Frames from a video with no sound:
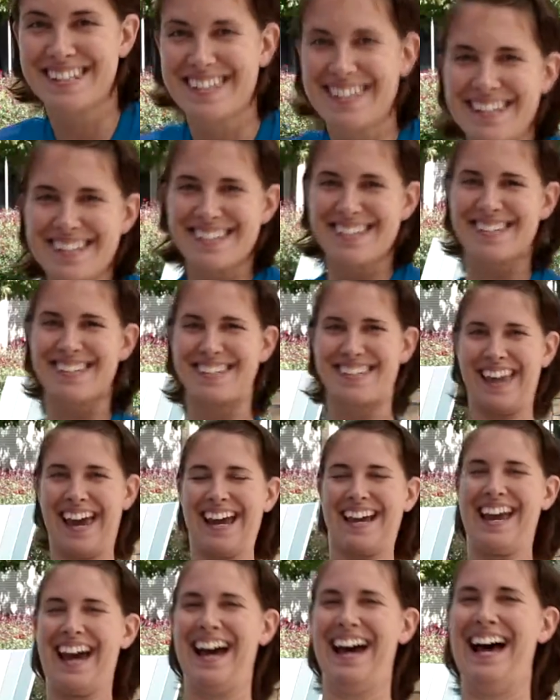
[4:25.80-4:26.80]
This is
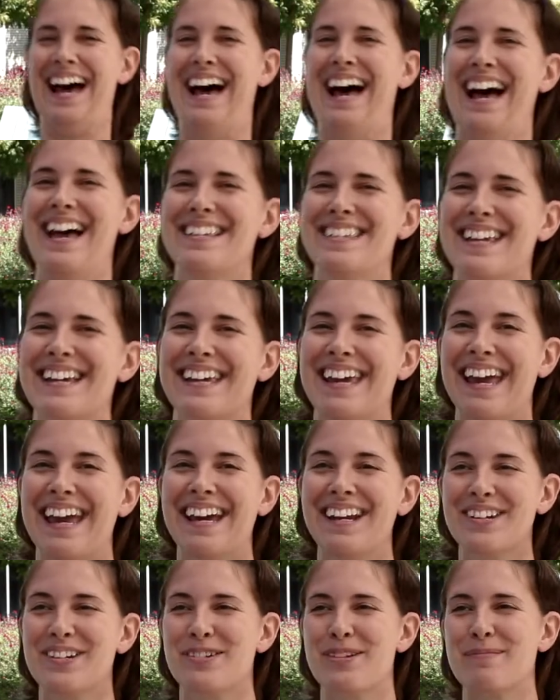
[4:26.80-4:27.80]
like, as I
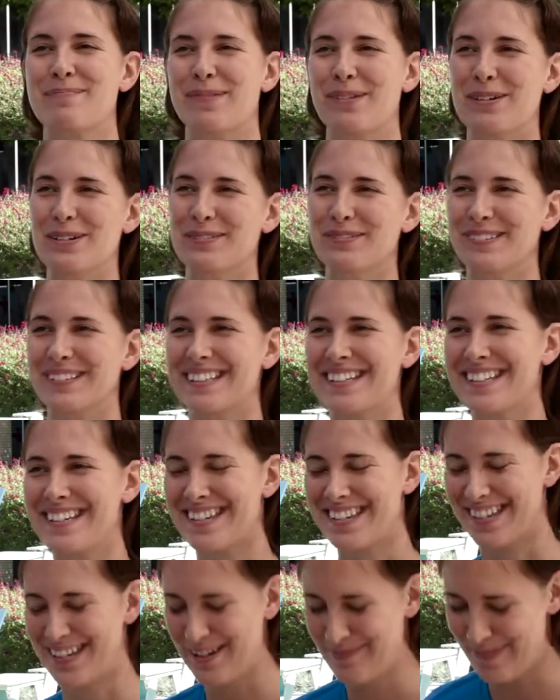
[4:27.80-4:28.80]
can't trip over these
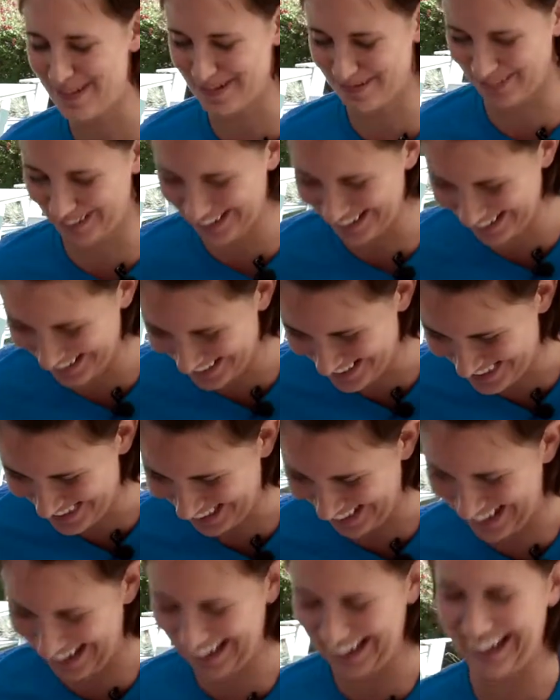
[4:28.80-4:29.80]
stupid words.
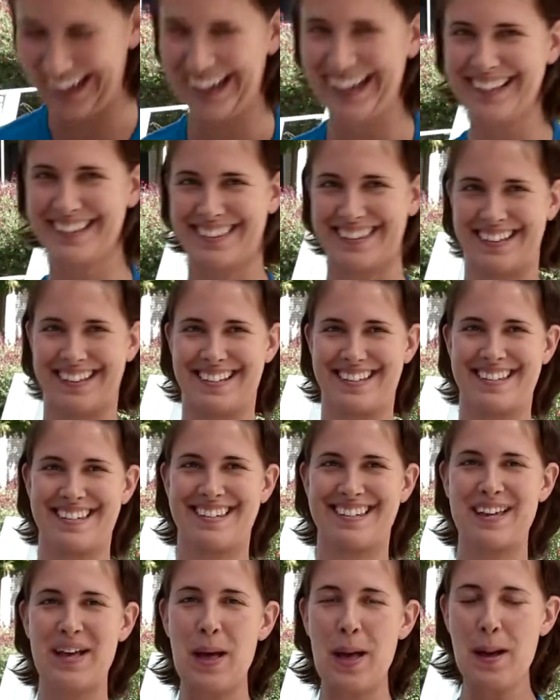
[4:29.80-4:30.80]
Like, I hate
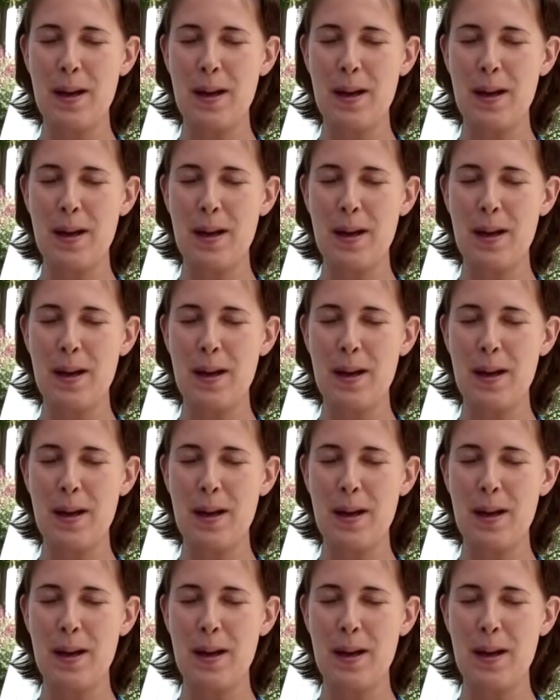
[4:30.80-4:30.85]
this.